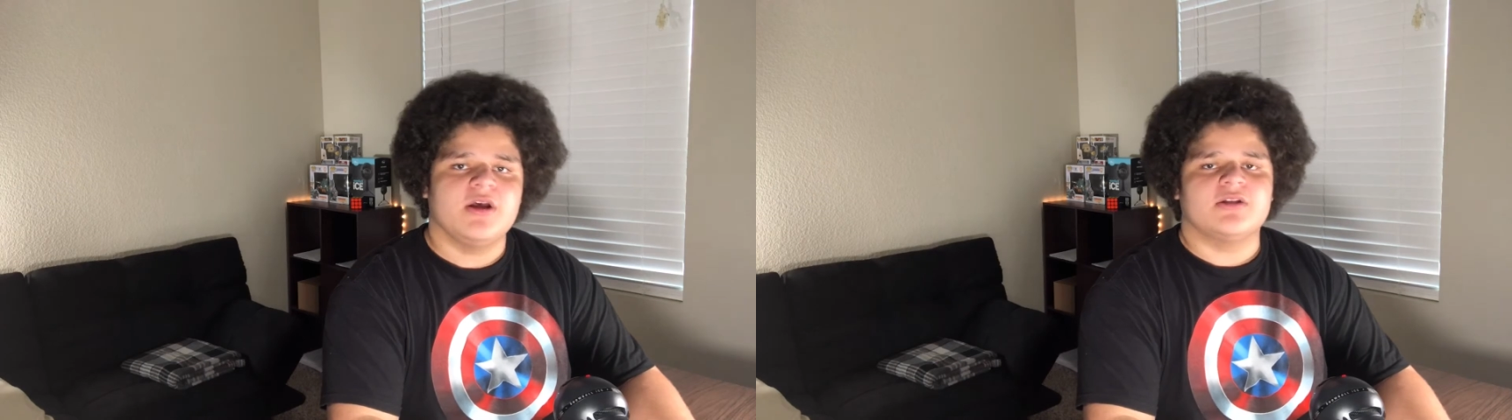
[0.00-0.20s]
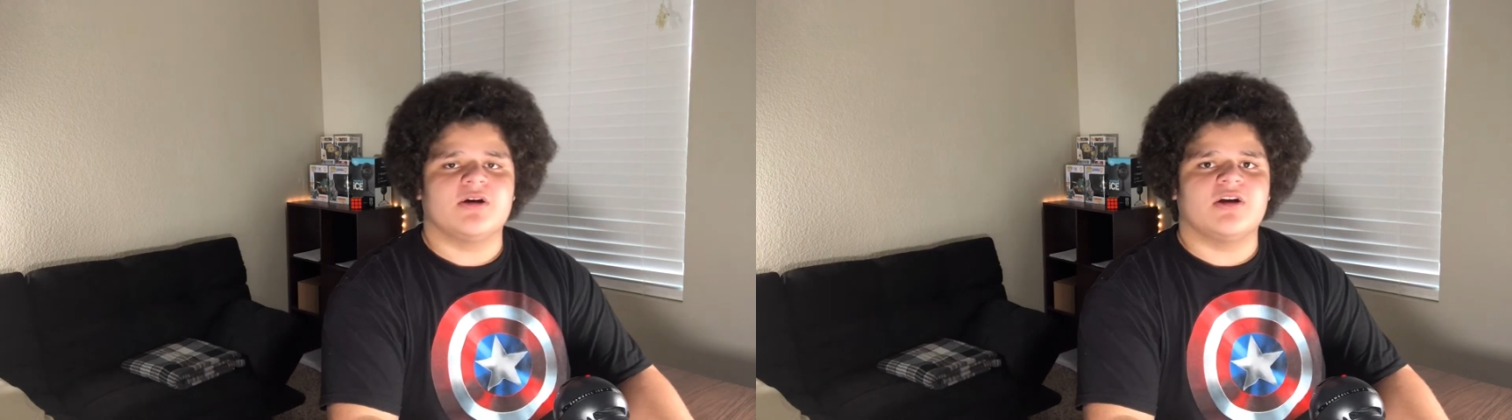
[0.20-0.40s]

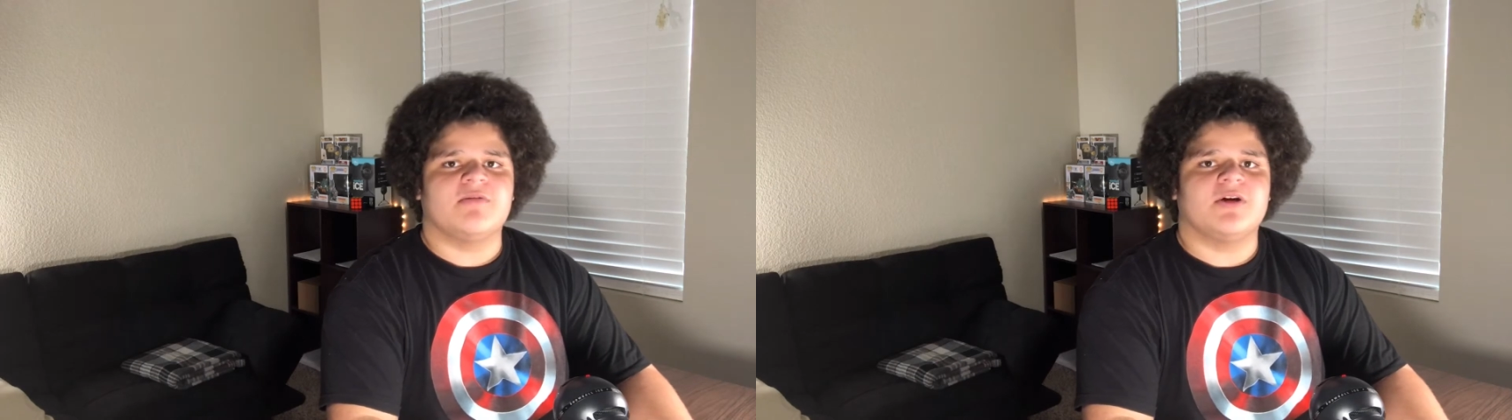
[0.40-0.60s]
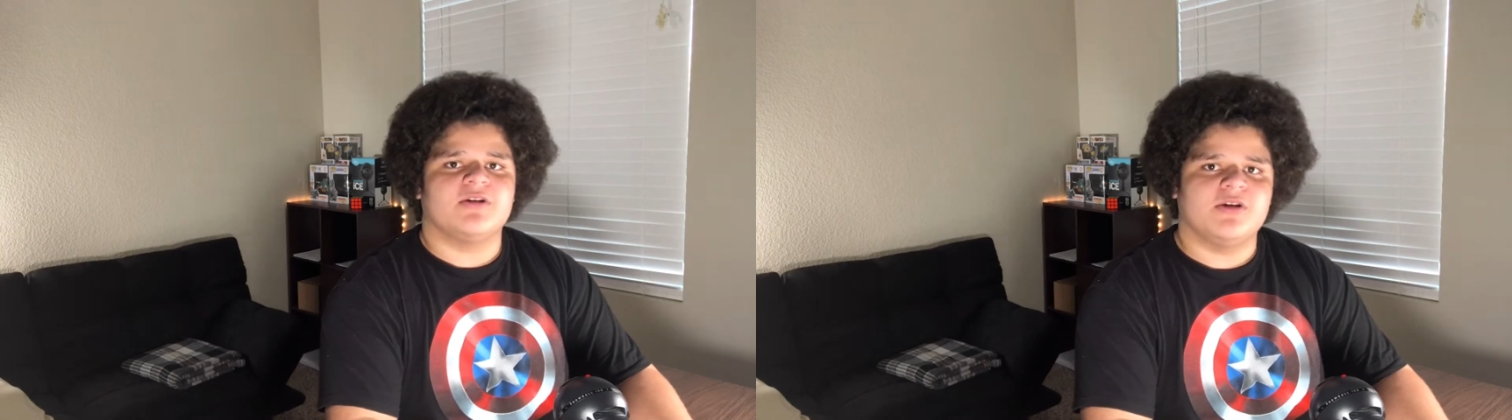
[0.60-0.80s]
talking
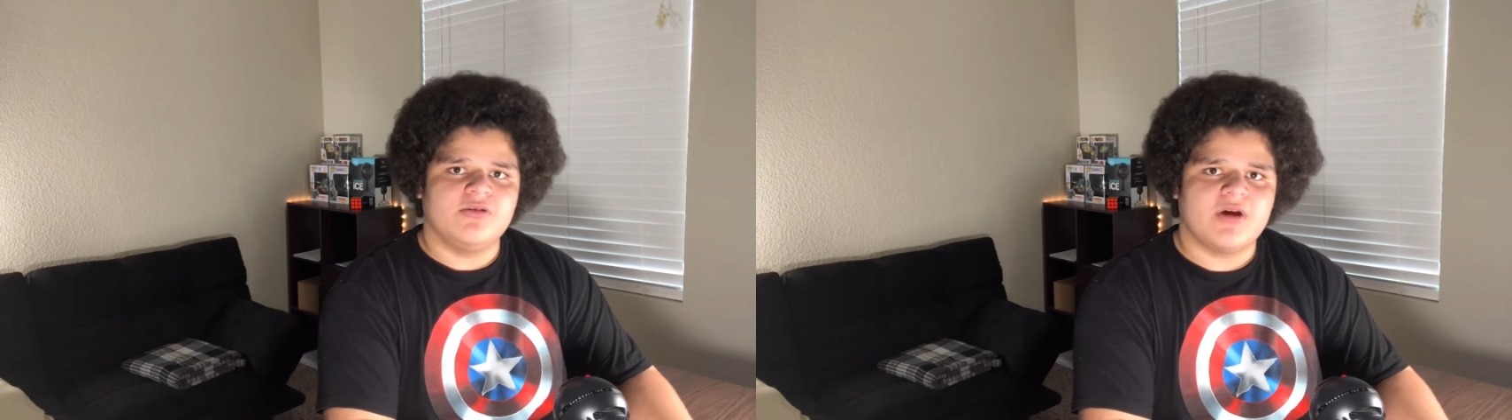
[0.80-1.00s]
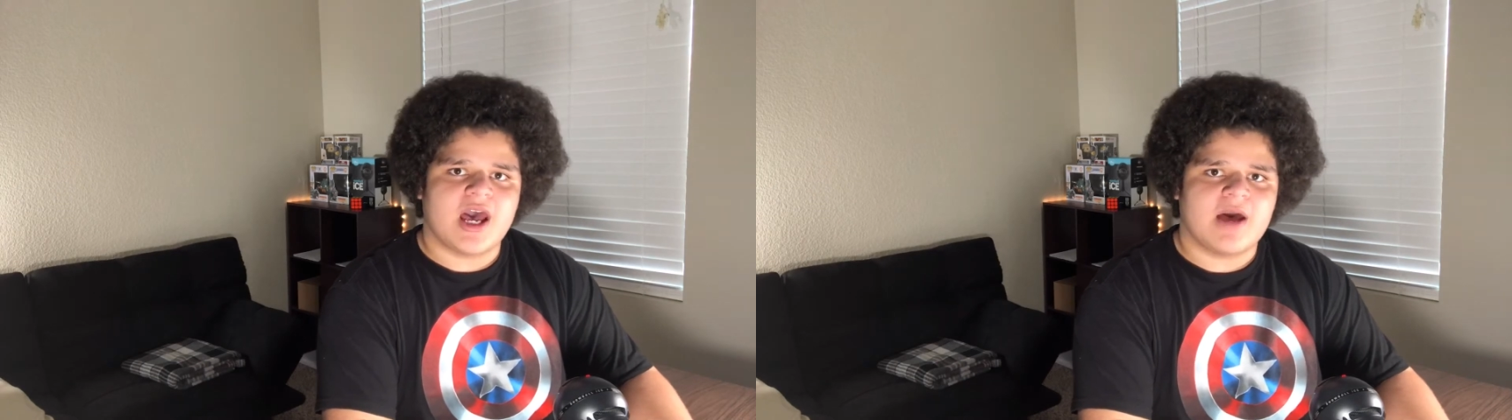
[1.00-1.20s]
about their
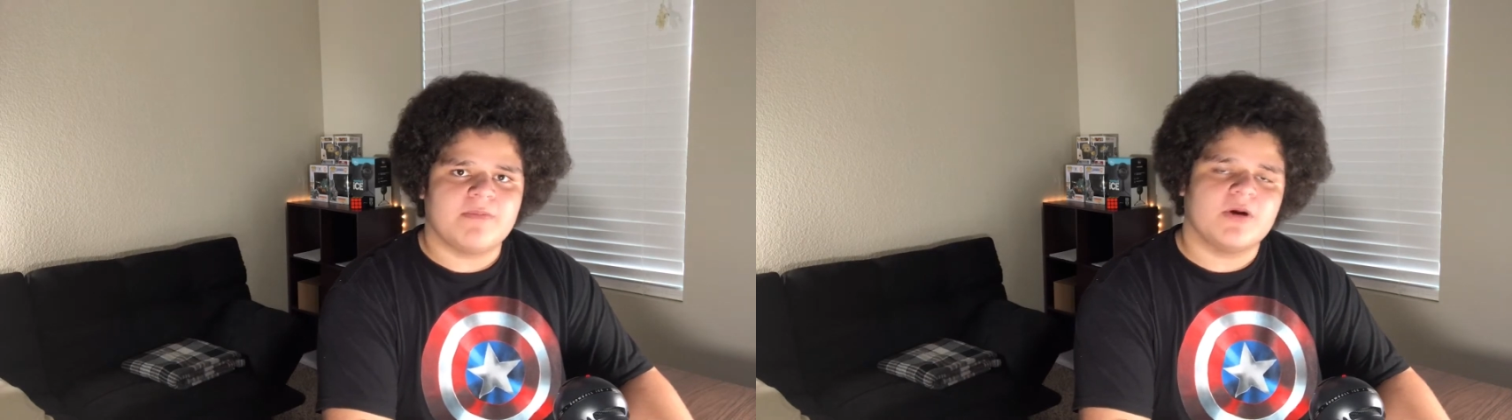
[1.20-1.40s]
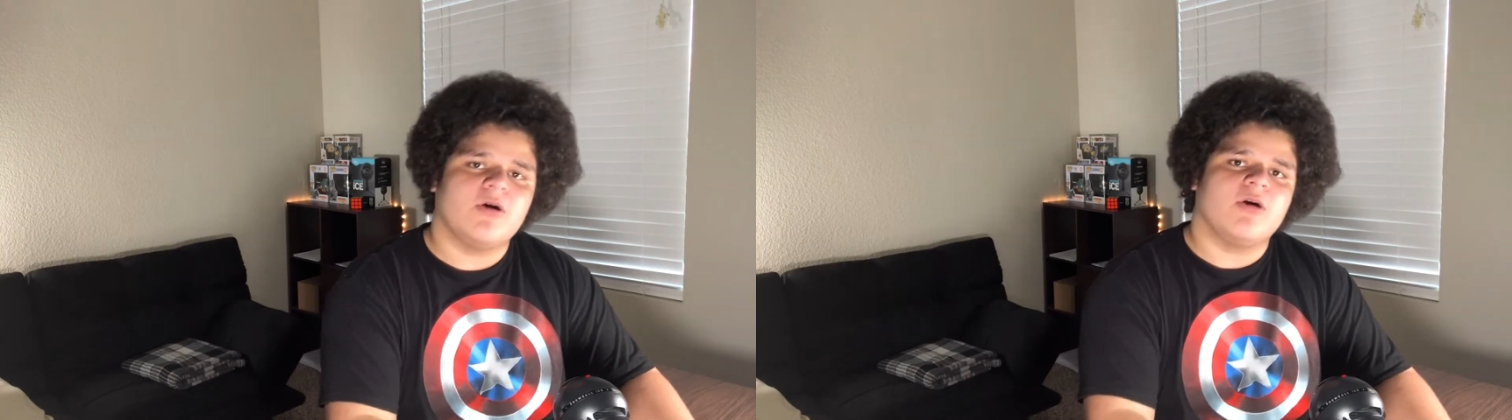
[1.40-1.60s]
new
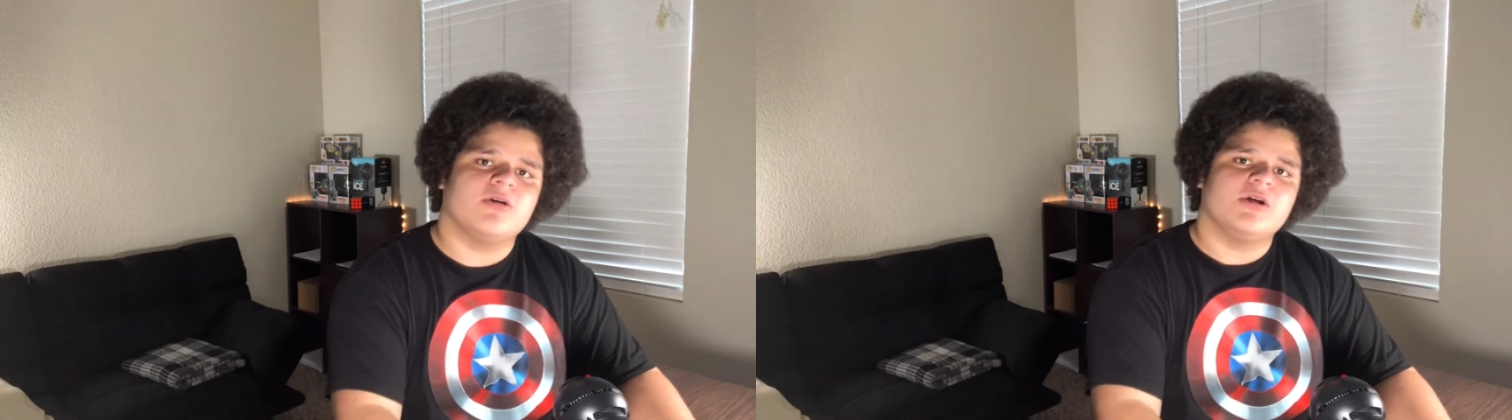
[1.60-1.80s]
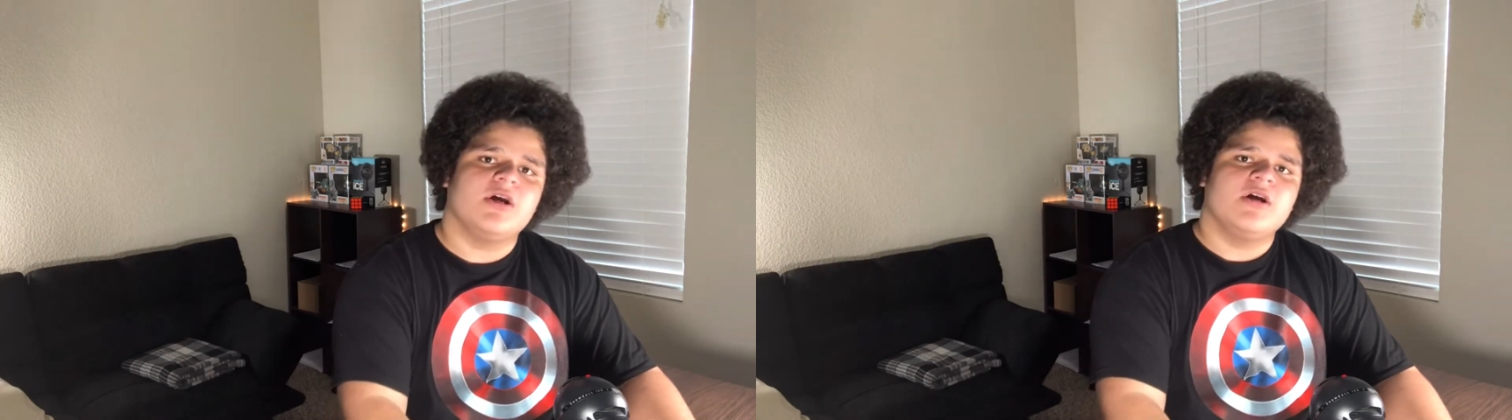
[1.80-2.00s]
app called